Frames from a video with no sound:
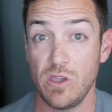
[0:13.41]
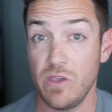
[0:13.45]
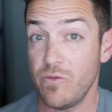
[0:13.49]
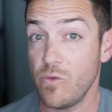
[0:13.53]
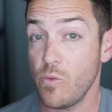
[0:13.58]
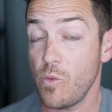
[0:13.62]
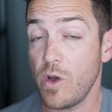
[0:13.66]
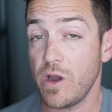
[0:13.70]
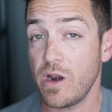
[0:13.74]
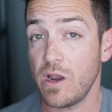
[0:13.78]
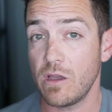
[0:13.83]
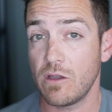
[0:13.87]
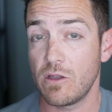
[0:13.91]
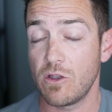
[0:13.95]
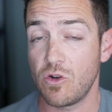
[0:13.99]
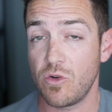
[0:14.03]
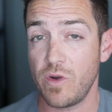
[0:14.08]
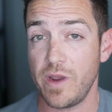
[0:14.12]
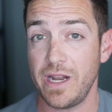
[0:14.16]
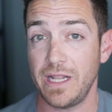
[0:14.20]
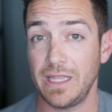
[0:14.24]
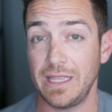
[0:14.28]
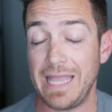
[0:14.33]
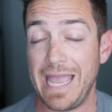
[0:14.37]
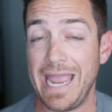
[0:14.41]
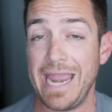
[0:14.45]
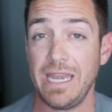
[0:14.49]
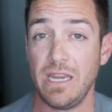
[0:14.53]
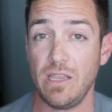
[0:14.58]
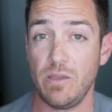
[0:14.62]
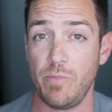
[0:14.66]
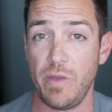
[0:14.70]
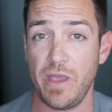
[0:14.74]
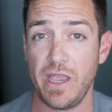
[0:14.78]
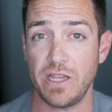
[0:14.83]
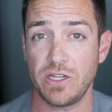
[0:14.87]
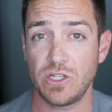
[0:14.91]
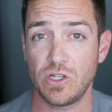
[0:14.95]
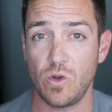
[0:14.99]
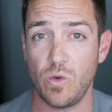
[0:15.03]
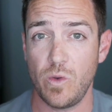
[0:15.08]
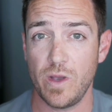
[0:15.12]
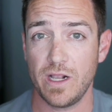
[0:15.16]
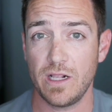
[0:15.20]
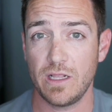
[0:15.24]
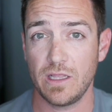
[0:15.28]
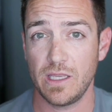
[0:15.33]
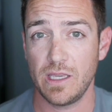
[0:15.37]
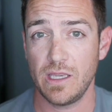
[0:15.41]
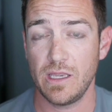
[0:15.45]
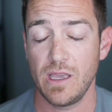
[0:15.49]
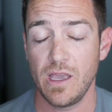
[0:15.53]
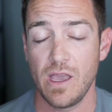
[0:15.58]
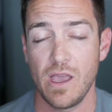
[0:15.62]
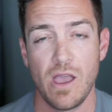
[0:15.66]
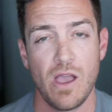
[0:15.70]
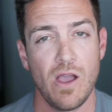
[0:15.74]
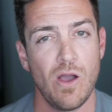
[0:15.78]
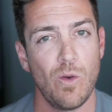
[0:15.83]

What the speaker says: you even want to create a landing page quickly,